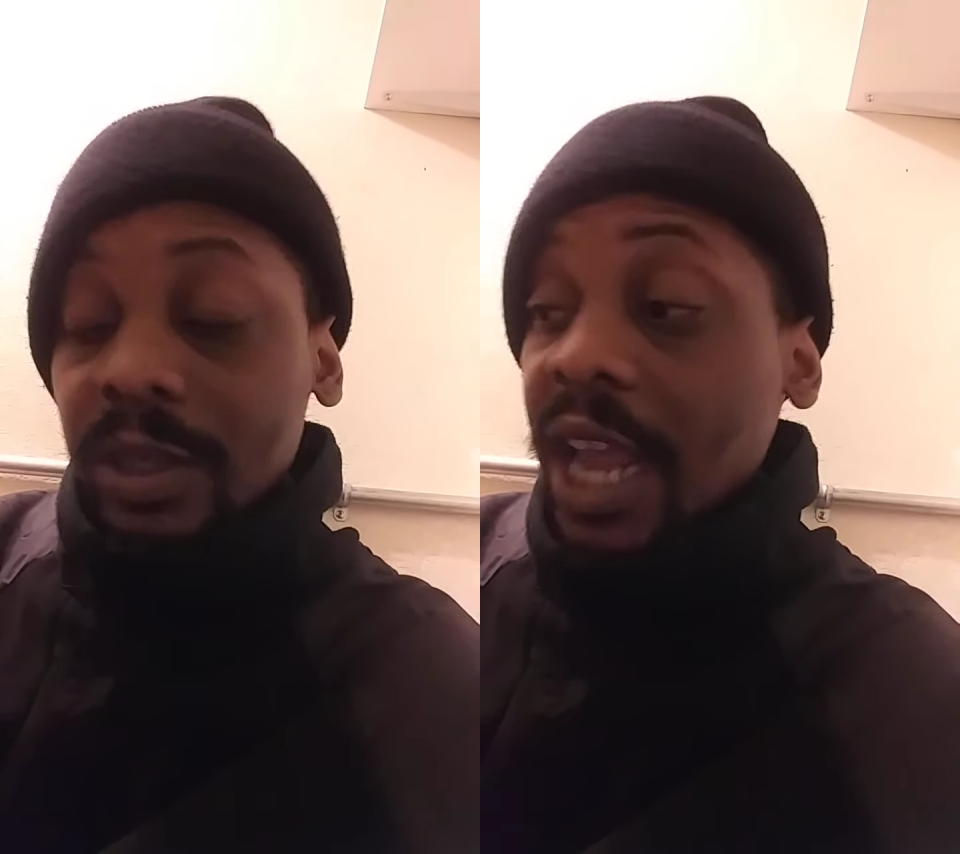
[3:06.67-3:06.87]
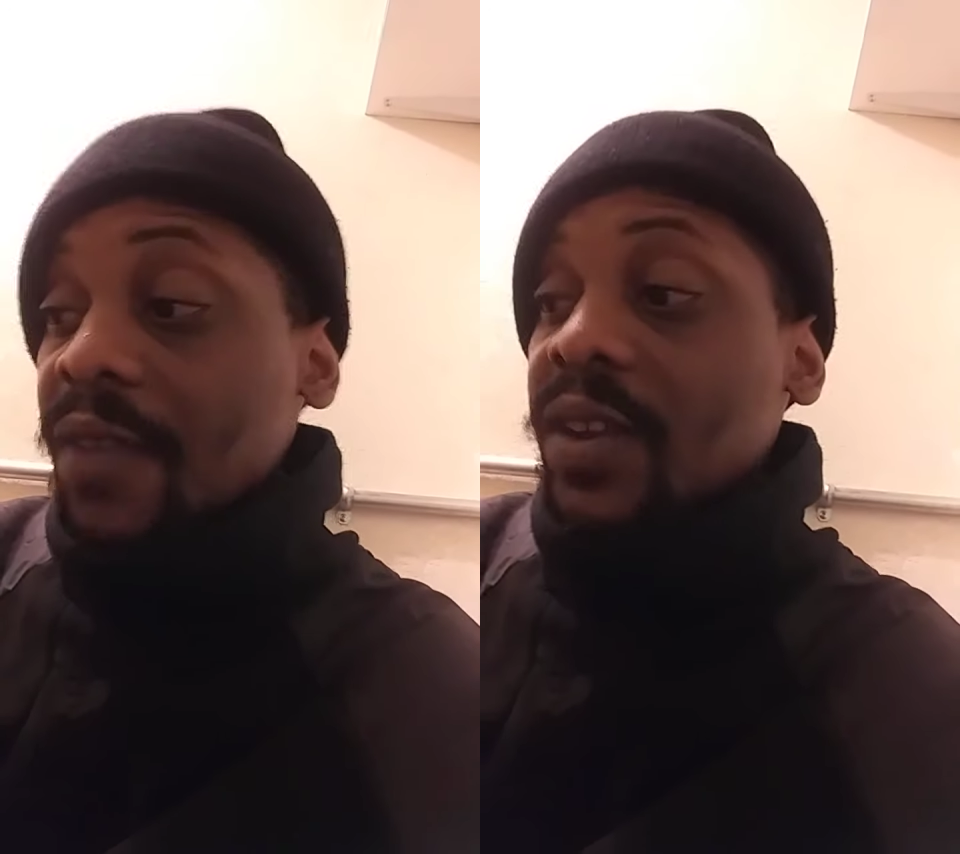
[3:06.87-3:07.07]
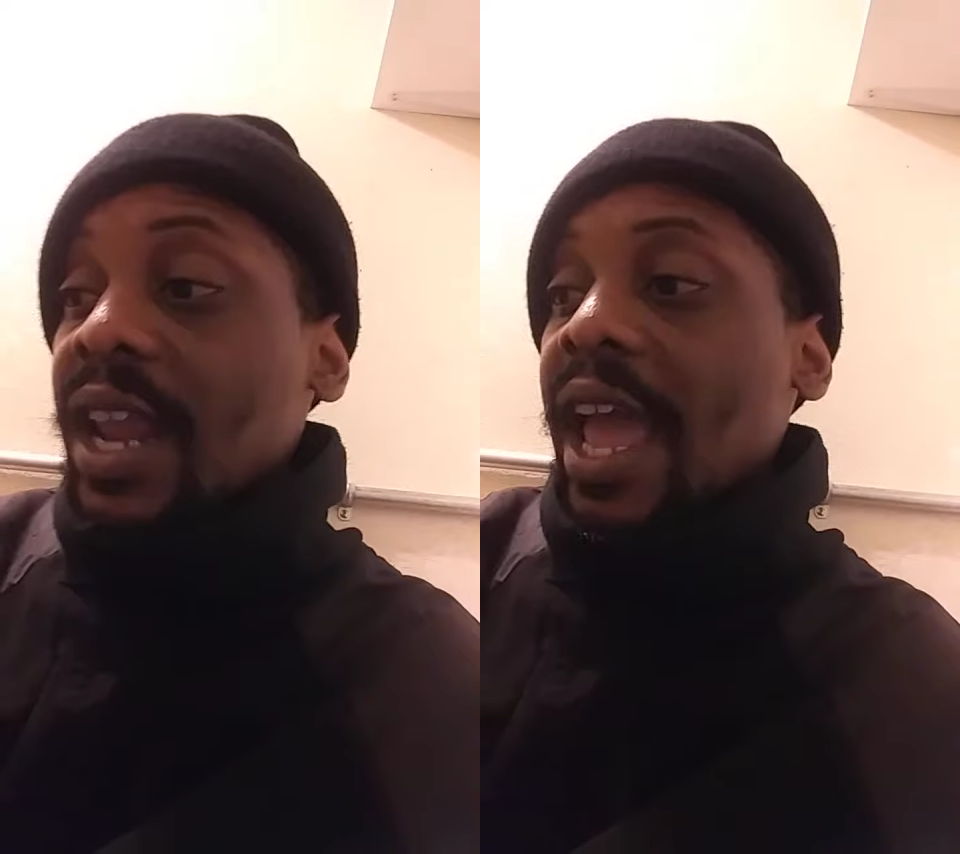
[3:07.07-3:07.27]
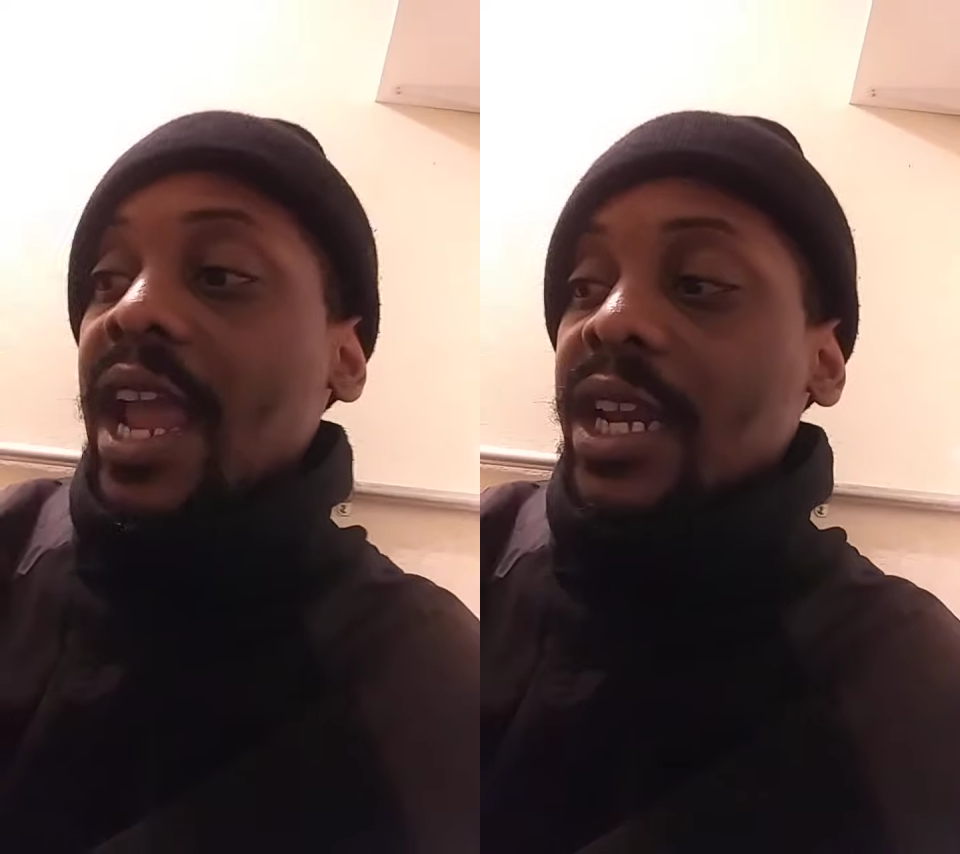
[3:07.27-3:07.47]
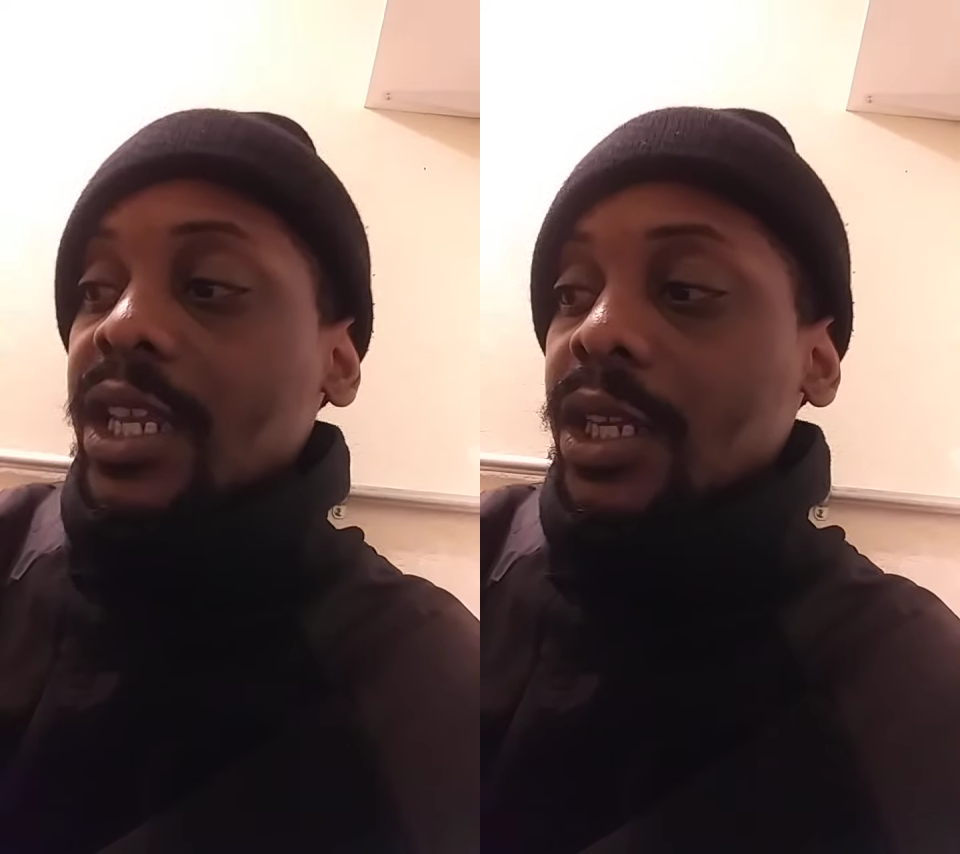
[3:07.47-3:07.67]
Devin
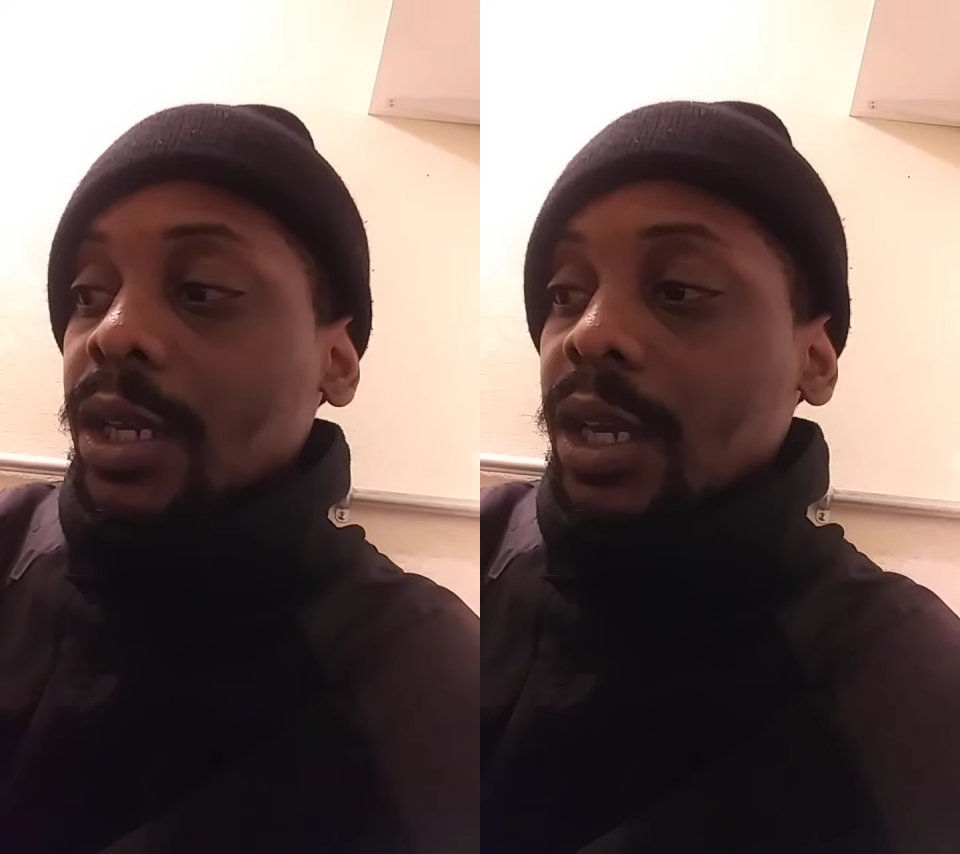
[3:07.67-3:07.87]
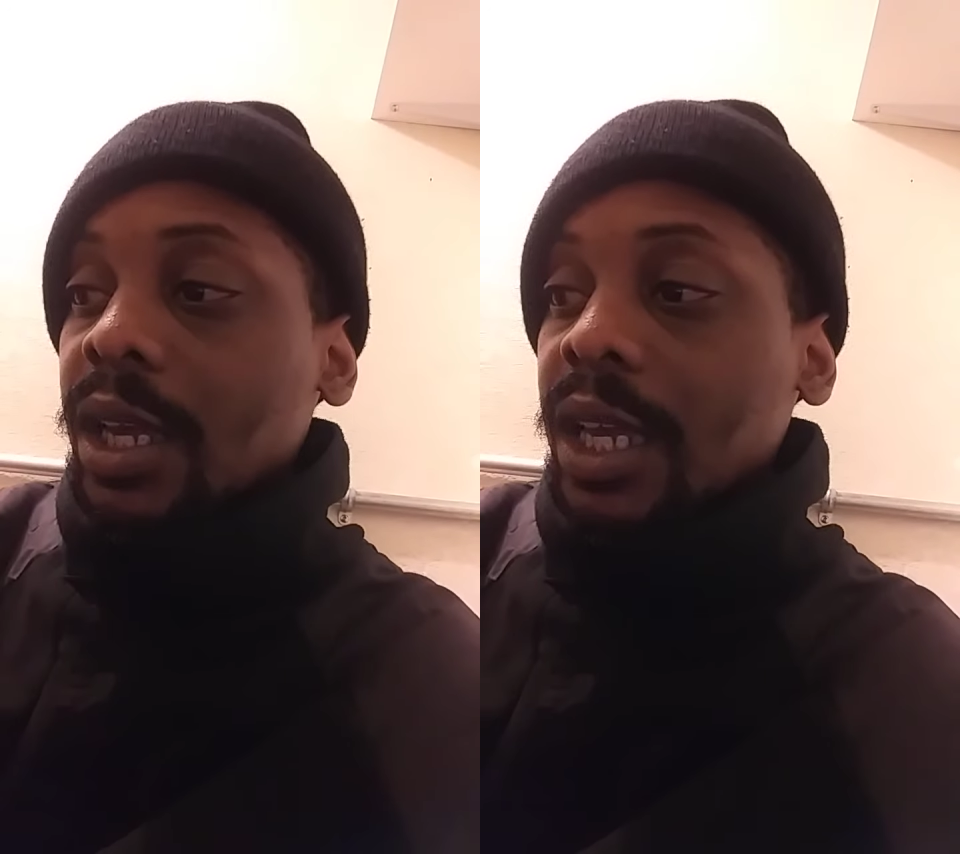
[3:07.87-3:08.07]
Haney